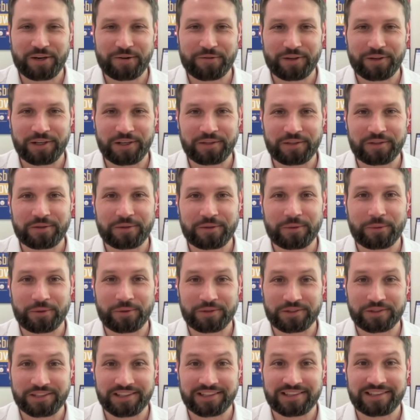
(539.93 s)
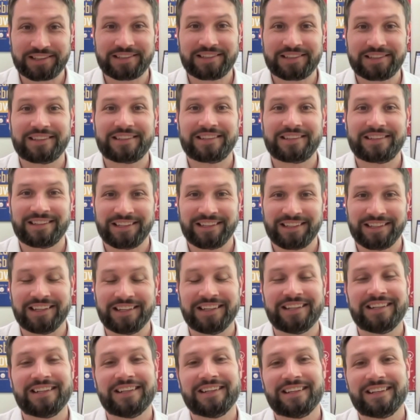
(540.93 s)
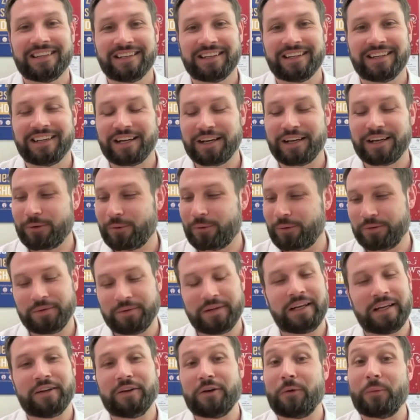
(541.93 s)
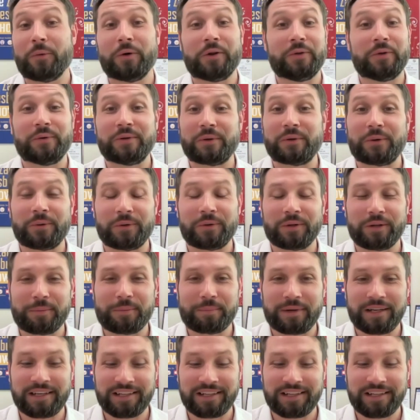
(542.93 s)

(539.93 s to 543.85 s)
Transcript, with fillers: very gorgeous city. Gorgeous. Um, yeah. I don't know what you would call it, but